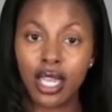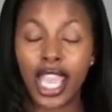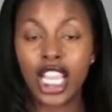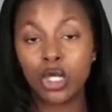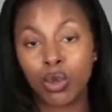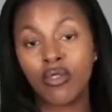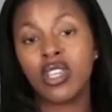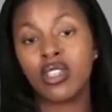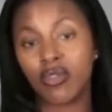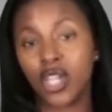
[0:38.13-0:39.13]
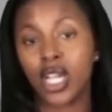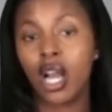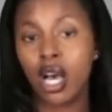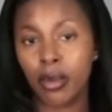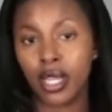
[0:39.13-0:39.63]
HPV is very
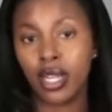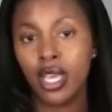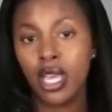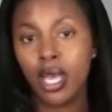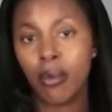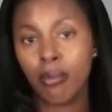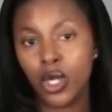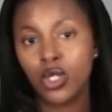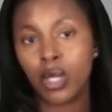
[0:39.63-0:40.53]
common. Most